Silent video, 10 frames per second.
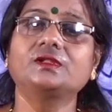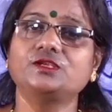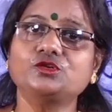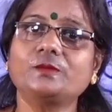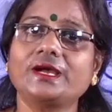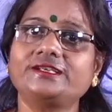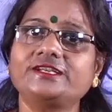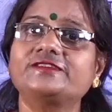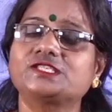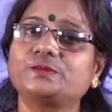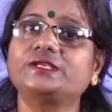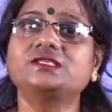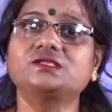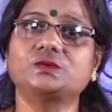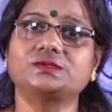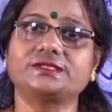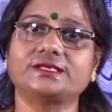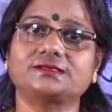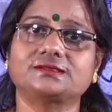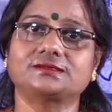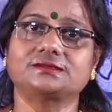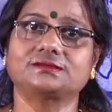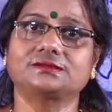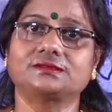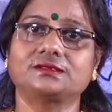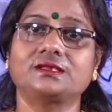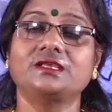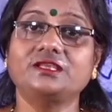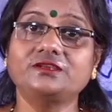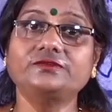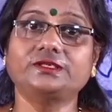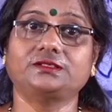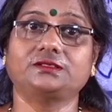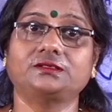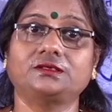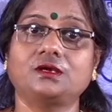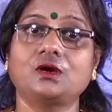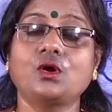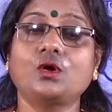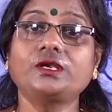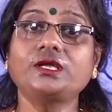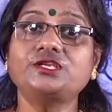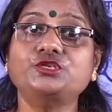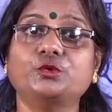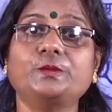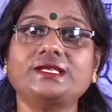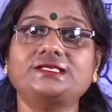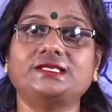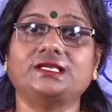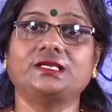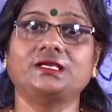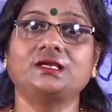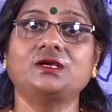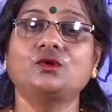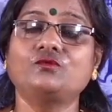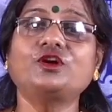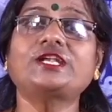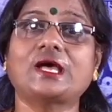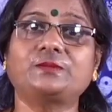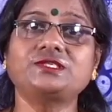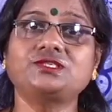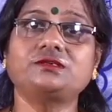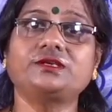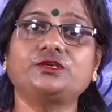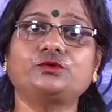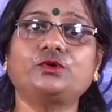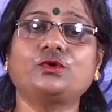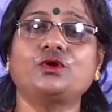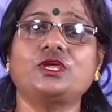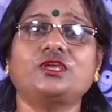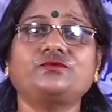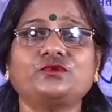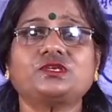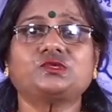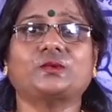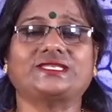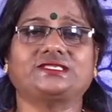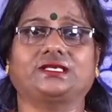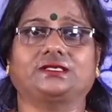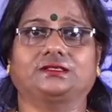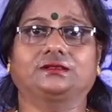You might have experienced those things. Even on a humid day, what happens, children, you know, if you are sweating,